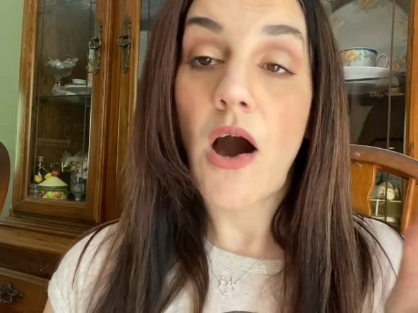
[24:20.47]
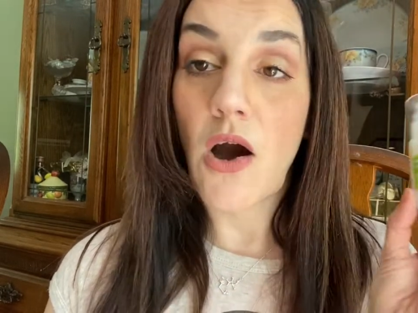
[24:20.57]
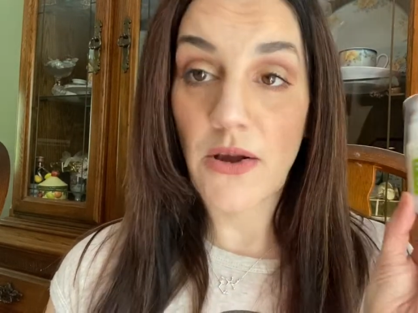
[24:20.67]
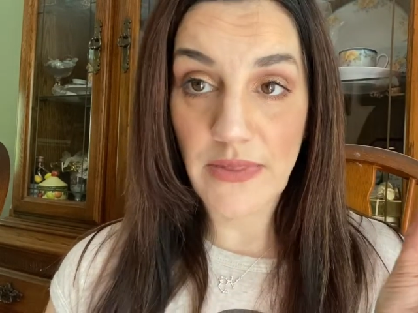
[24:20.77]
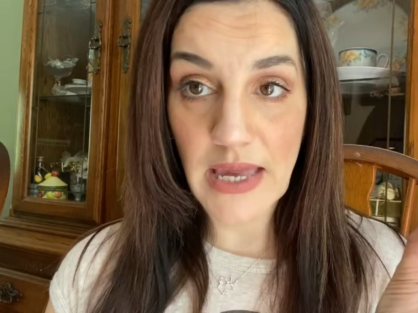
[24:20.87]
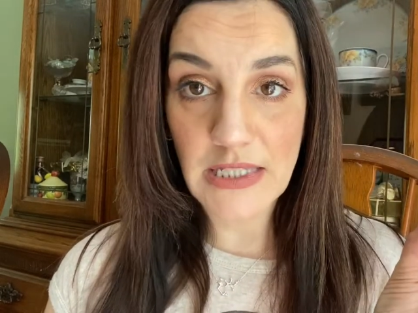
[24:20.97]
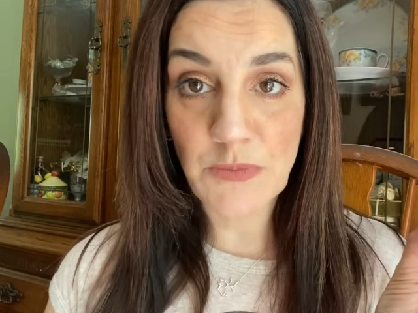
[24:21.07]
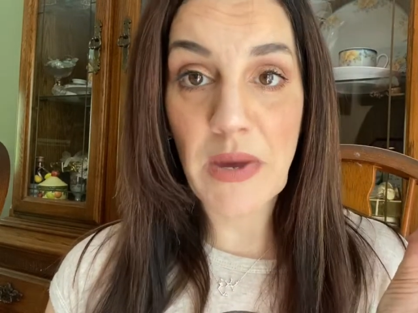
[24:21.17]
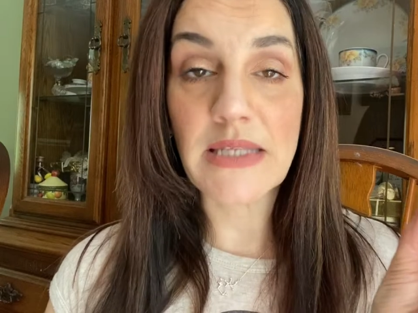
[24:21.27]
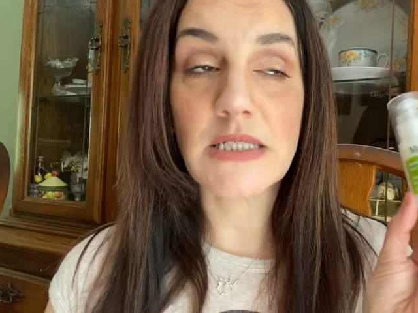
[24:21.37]
Are they
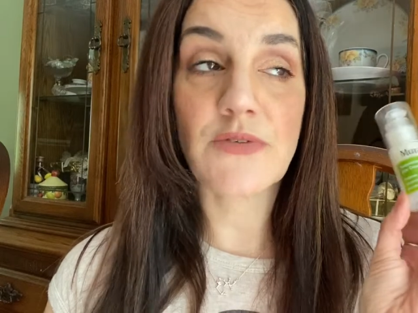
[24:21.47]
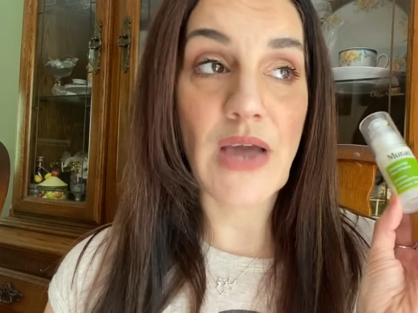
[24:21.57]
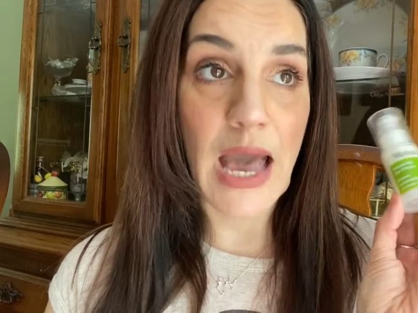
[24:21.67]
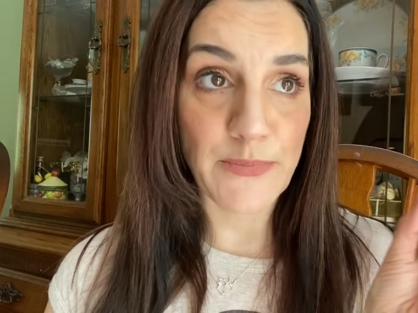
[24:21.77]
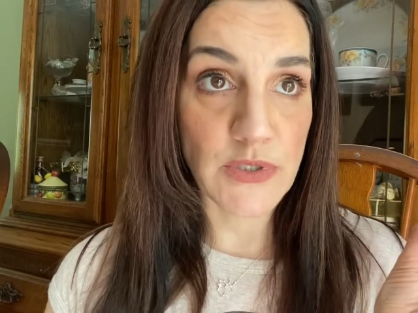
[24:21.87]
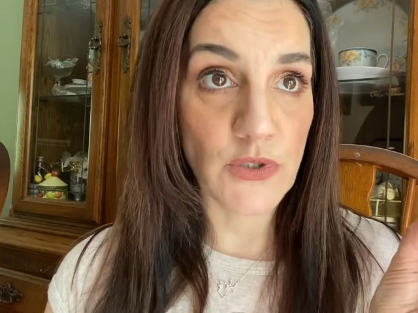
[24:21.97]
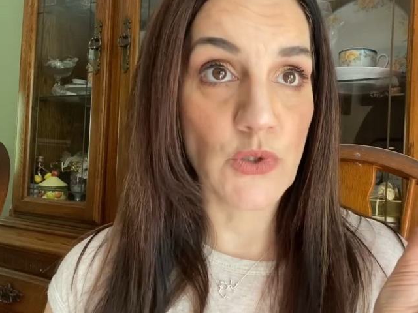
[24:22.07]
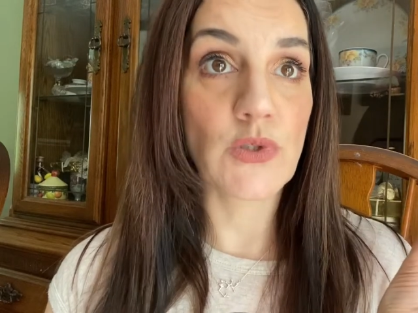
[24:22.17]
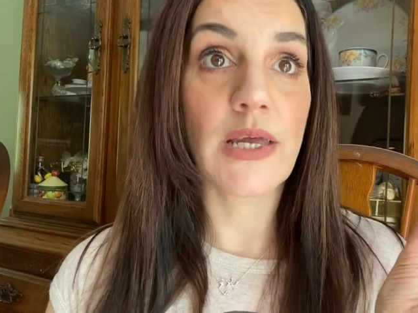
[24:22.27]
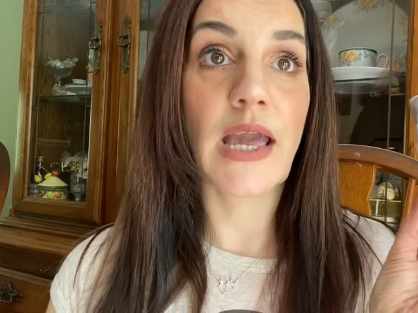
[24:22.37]
expensive? Absolutely.